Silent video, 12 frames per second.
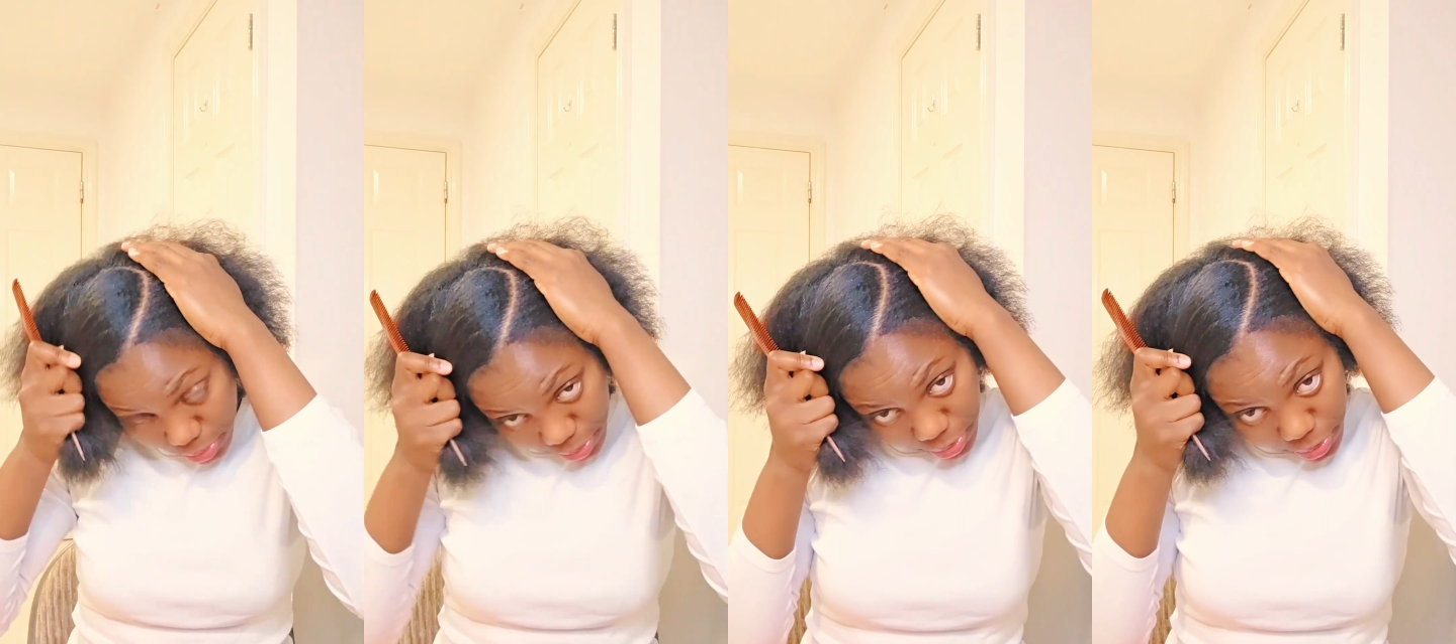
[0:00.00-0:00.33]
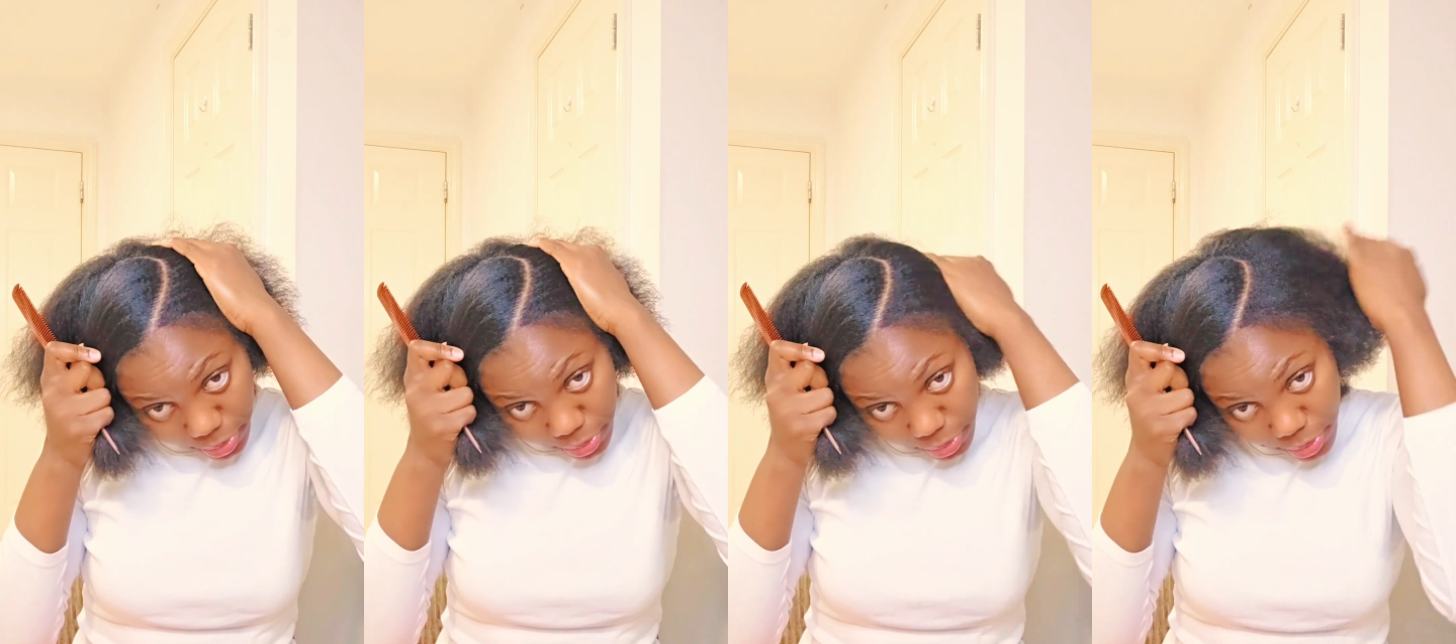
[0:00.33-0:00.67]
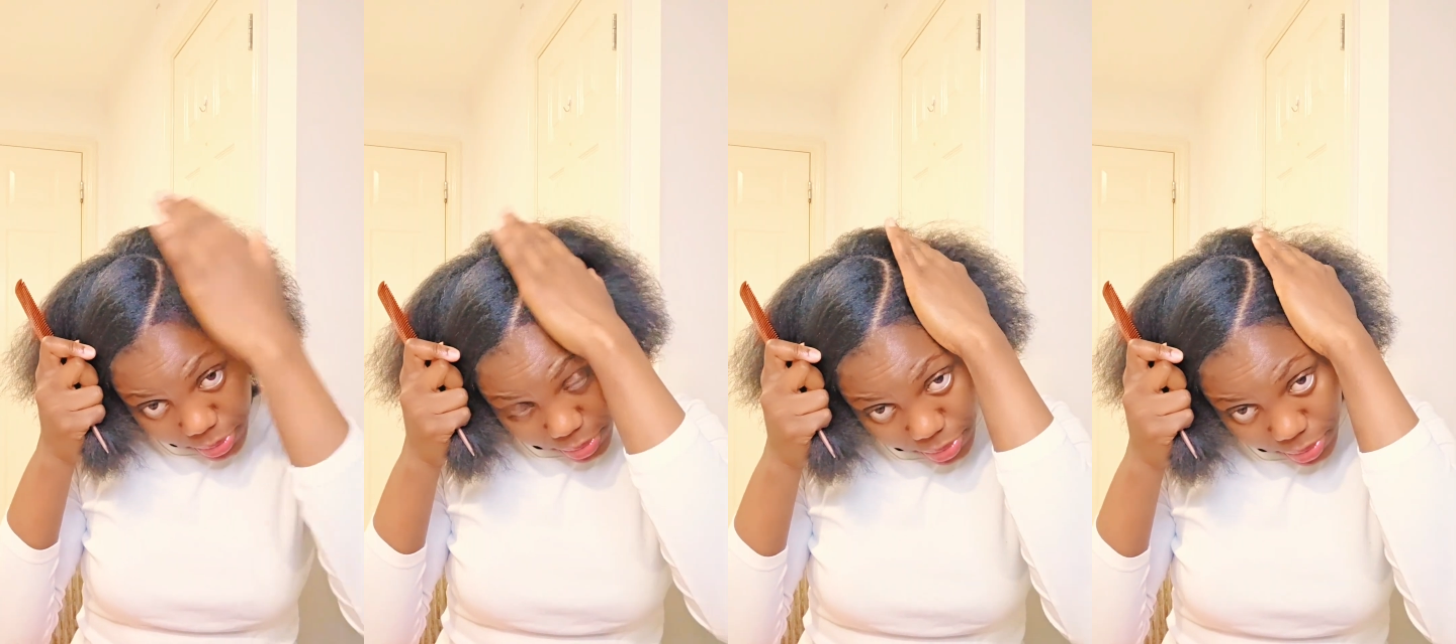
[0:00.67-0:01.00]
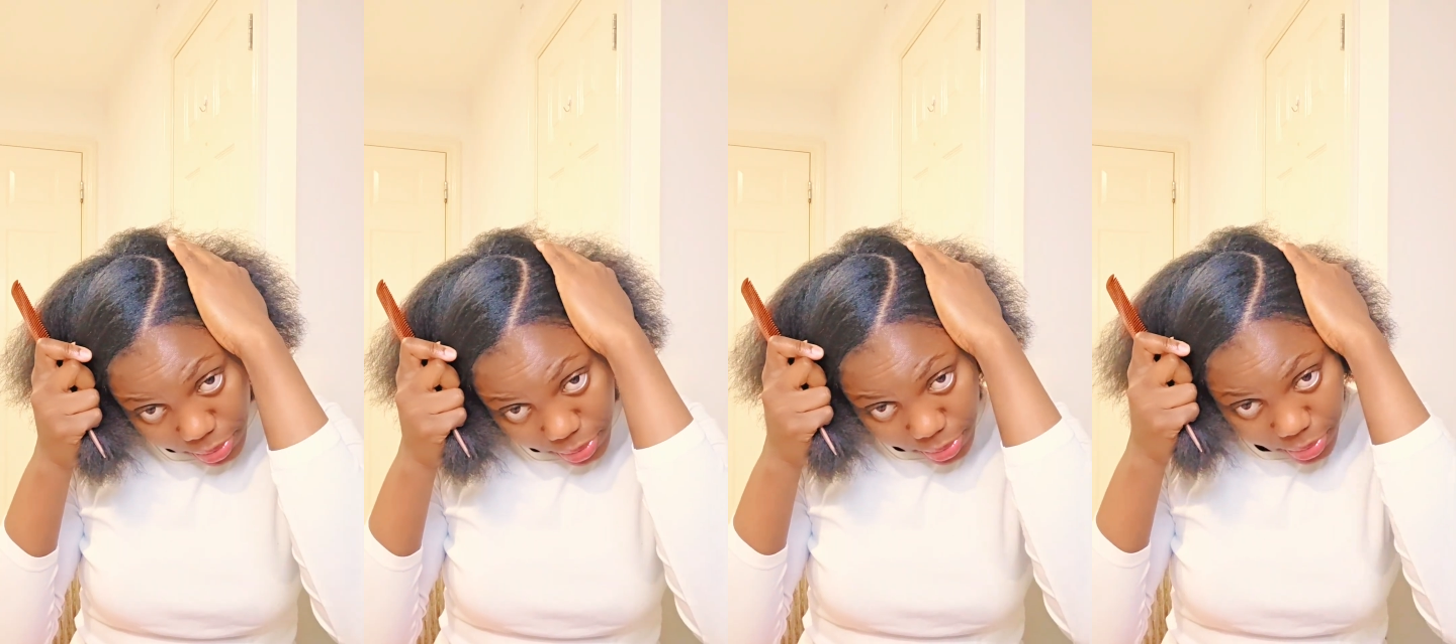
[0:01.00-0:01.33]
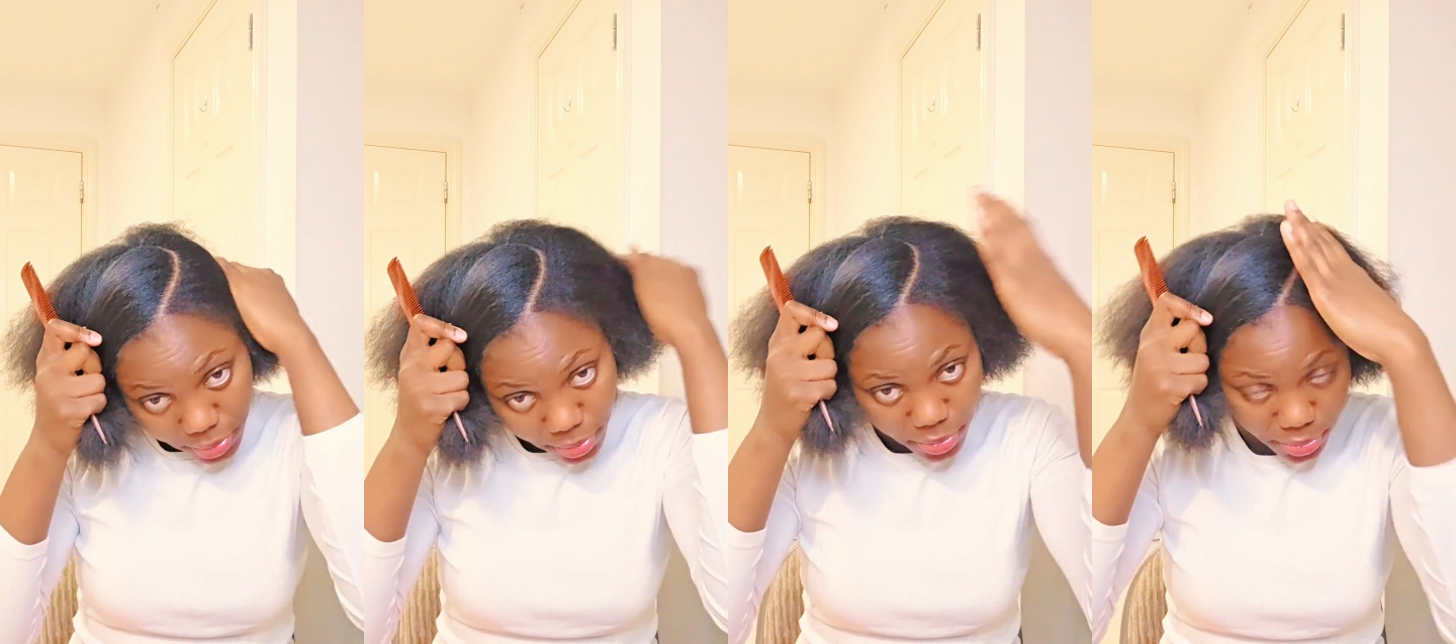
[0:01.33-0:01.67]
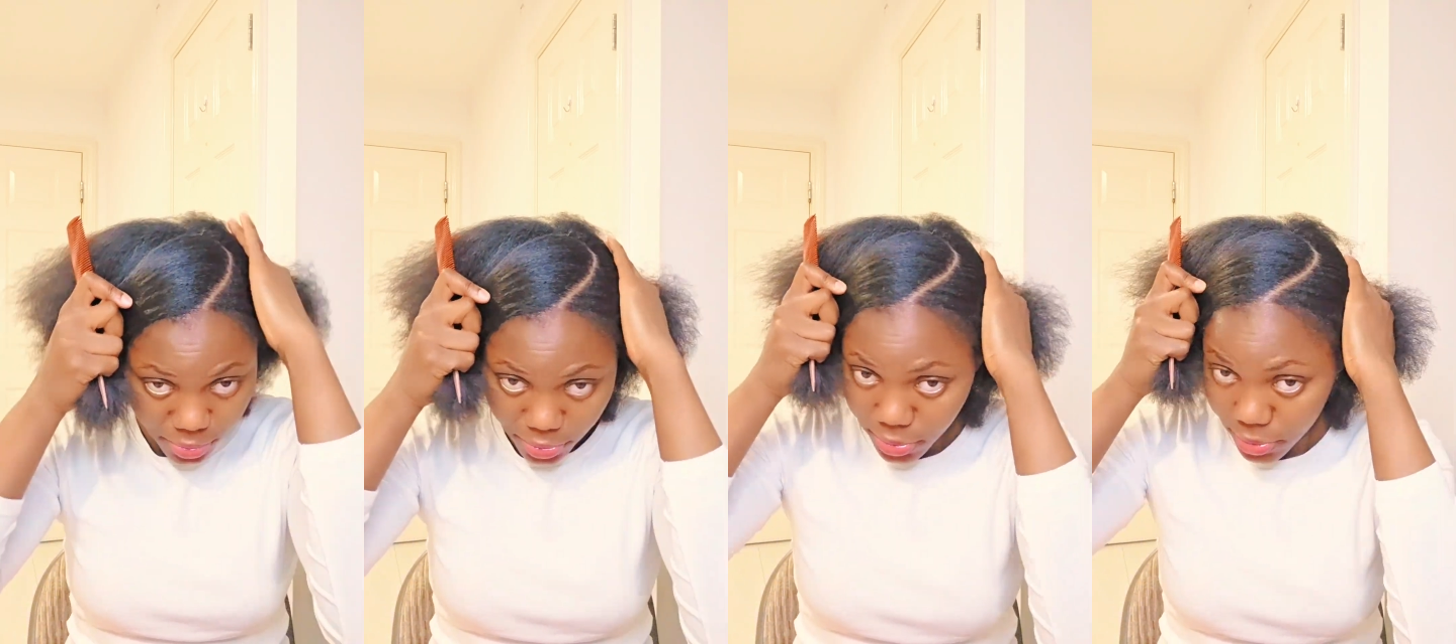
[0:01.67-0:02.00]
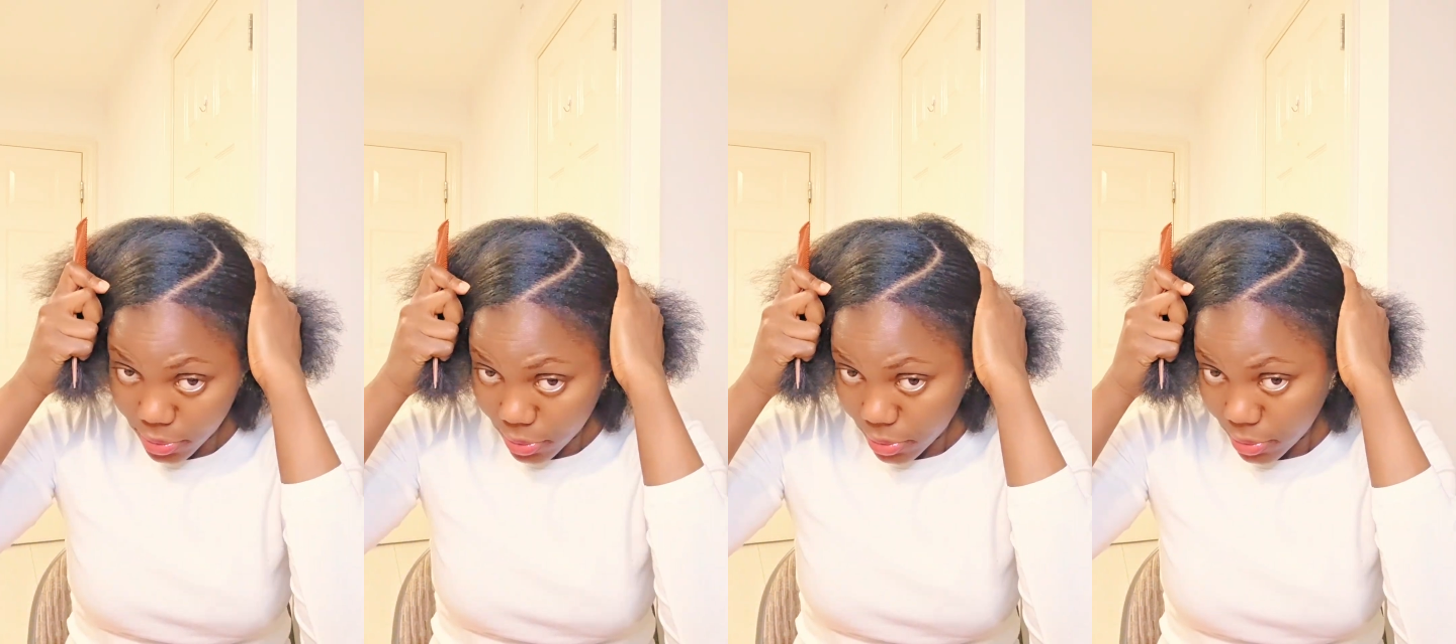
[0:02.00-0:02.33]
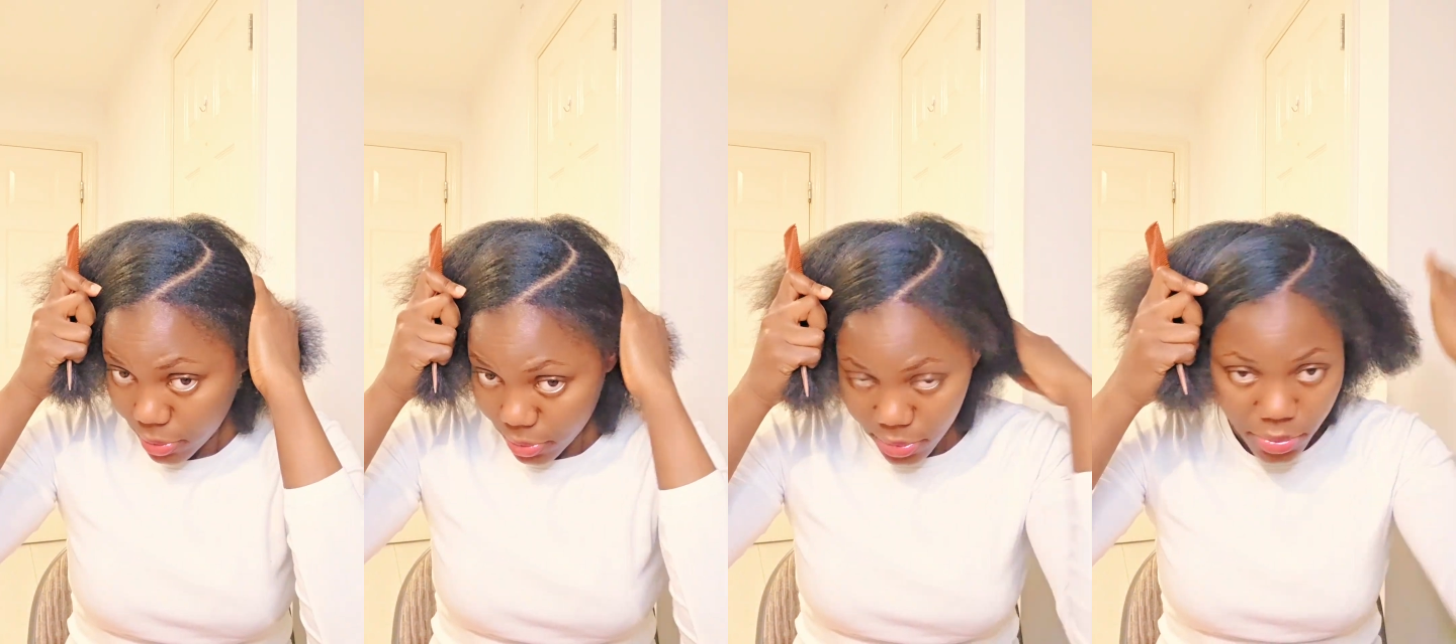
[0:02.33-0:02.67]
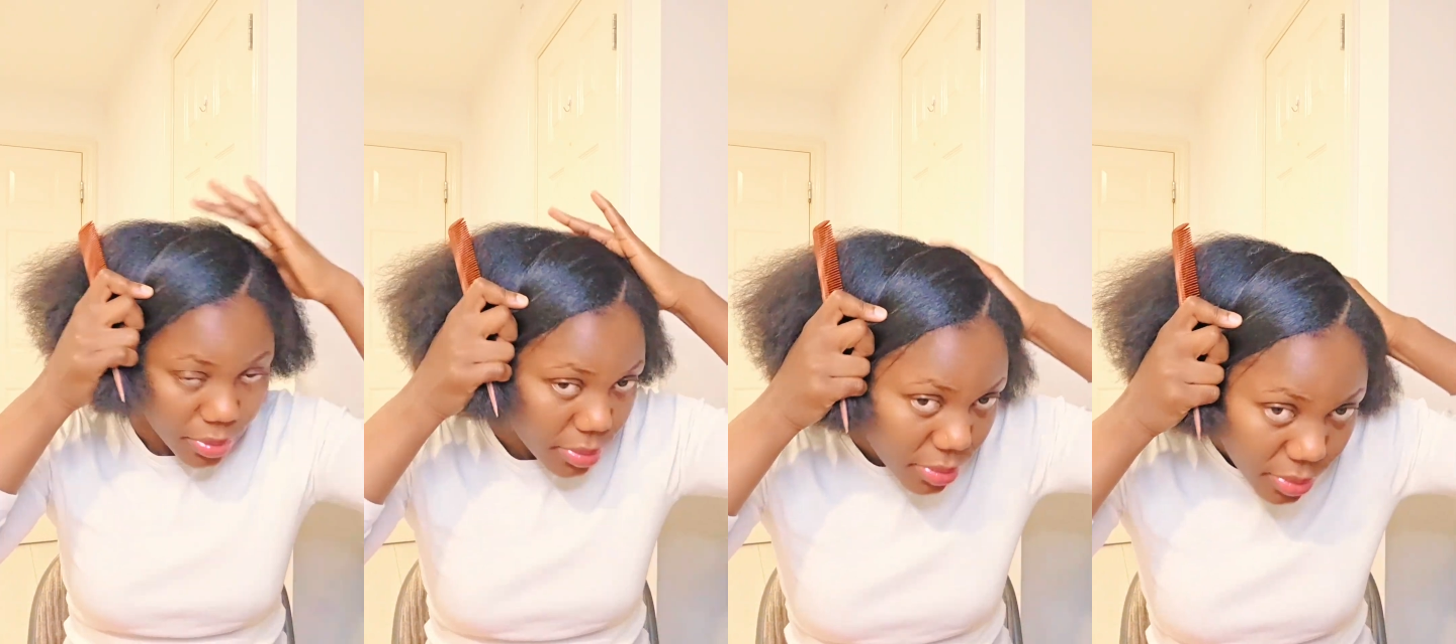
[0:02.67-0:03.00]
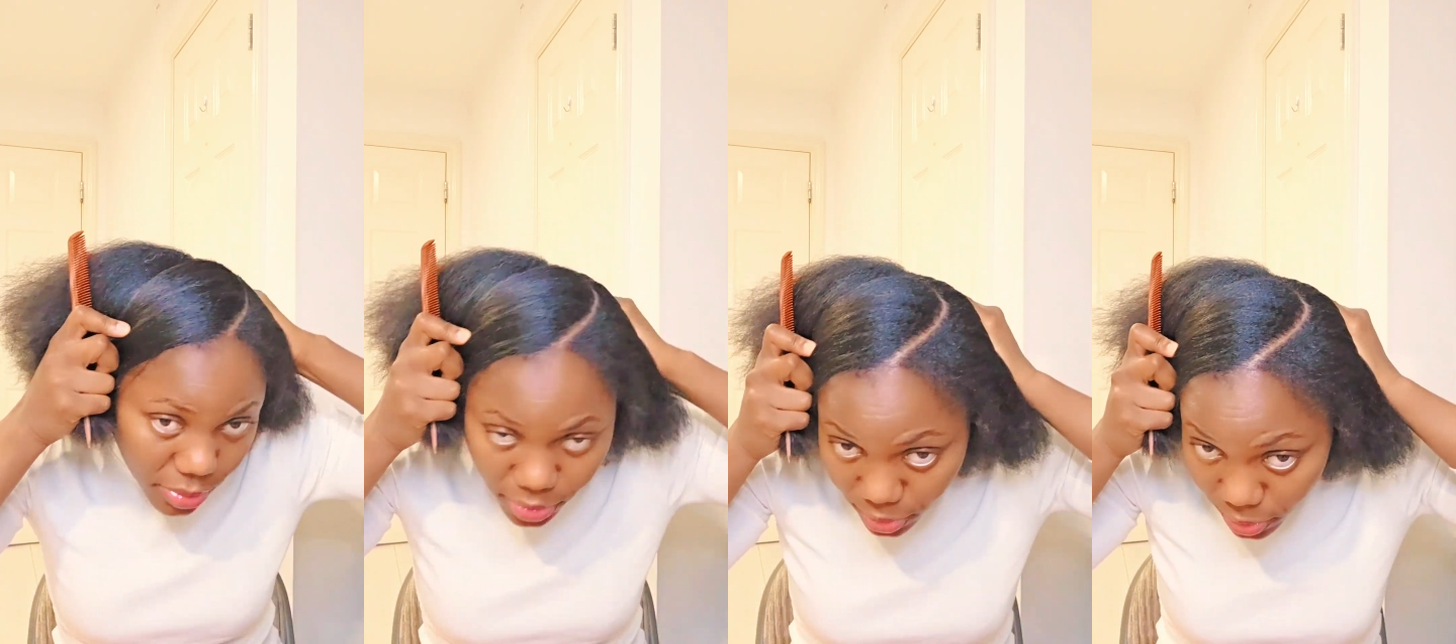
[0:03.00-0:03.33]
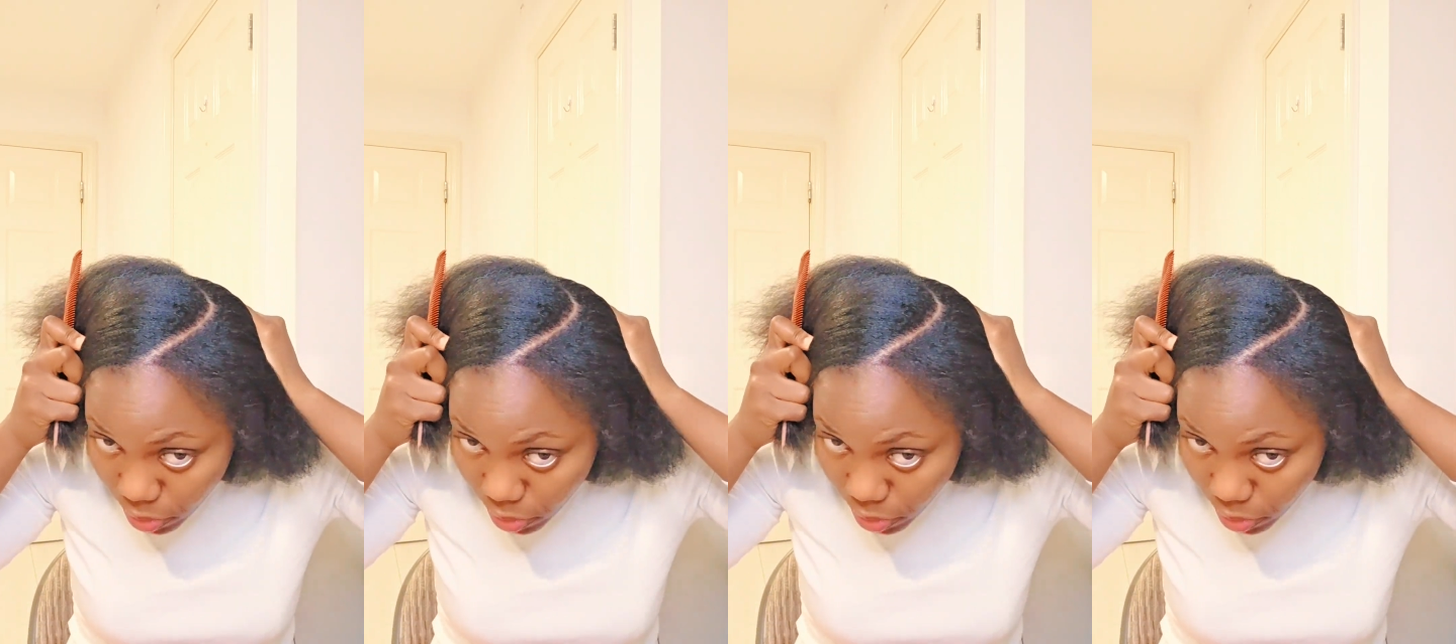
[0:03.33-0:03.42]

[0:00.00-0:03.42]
different hair designs, and for this season I'm like, yes,